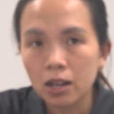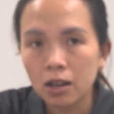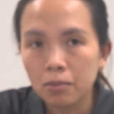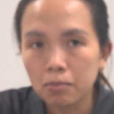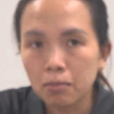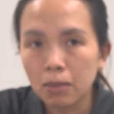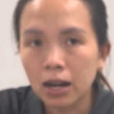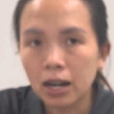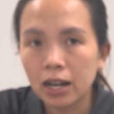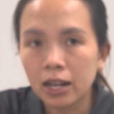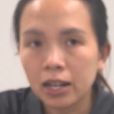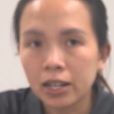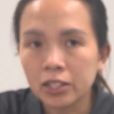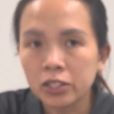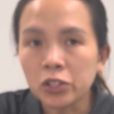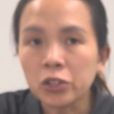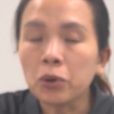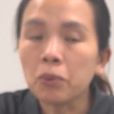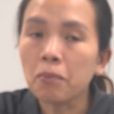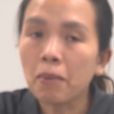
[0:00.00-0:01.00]
my
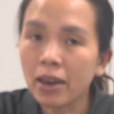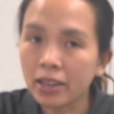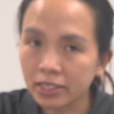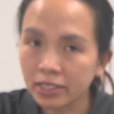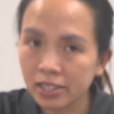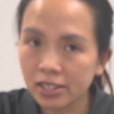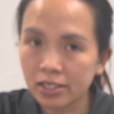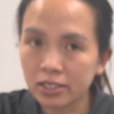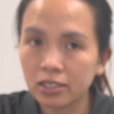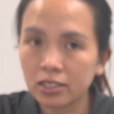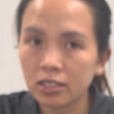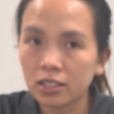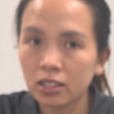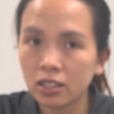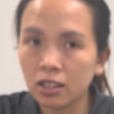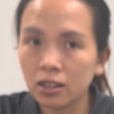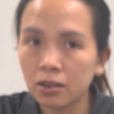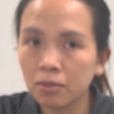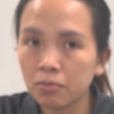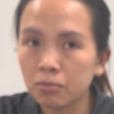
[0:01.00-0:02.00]
new methods,
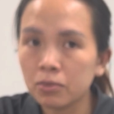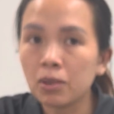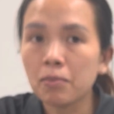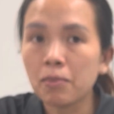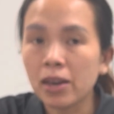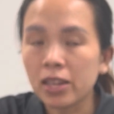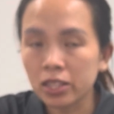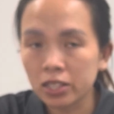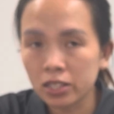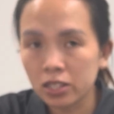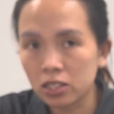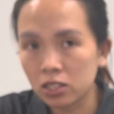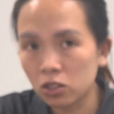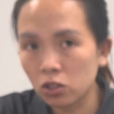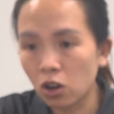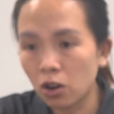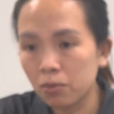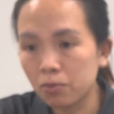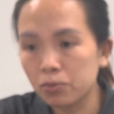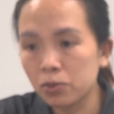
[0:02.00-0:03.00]
the method
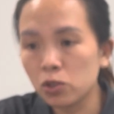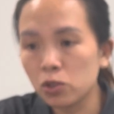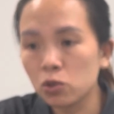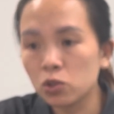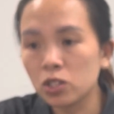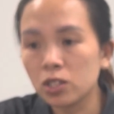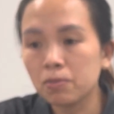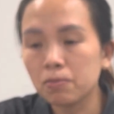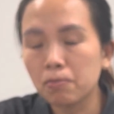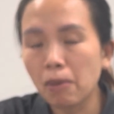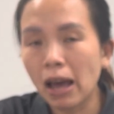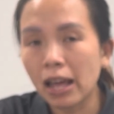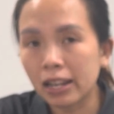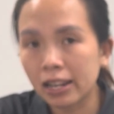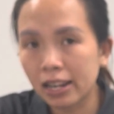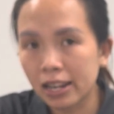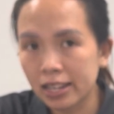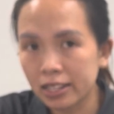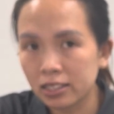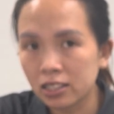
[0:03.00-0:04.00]
of using
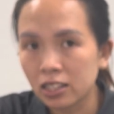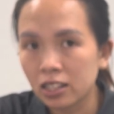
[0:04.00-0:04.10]
Padlet